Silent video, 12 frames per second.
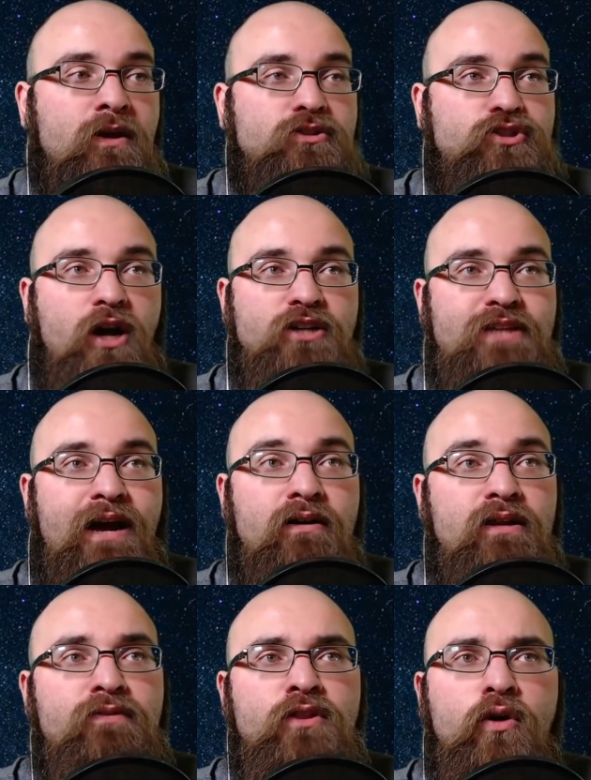Josh
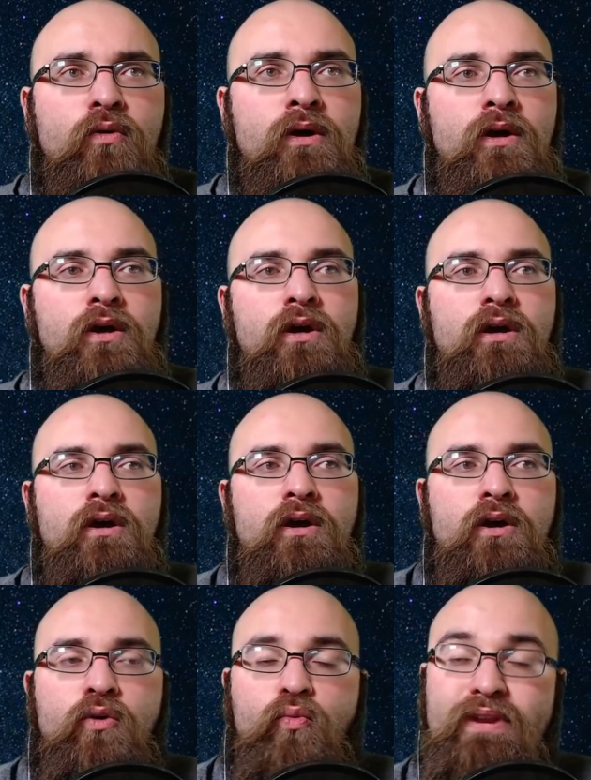Allen, even though
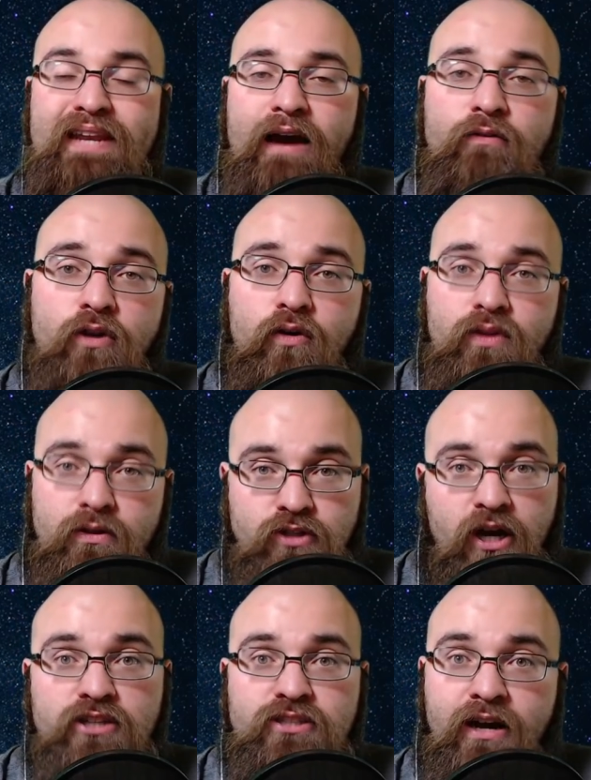we now know that
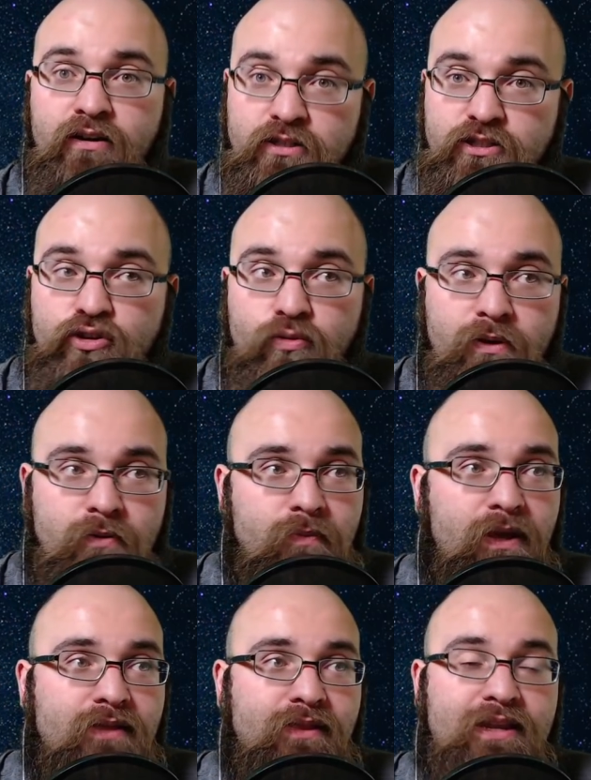Josh Allen is human
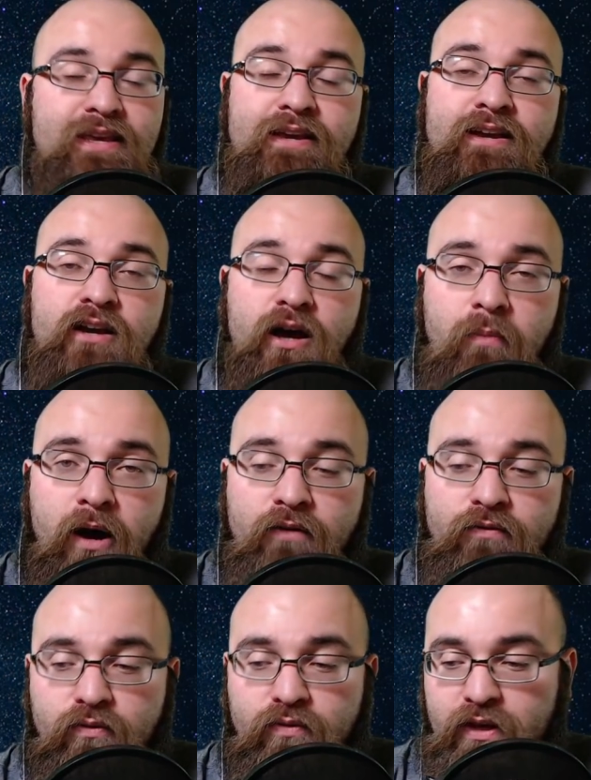and that he can come
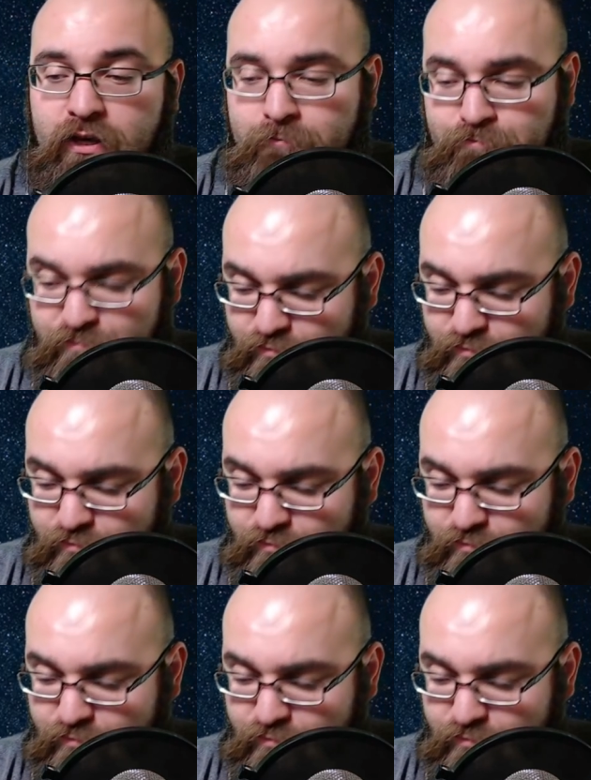off of the,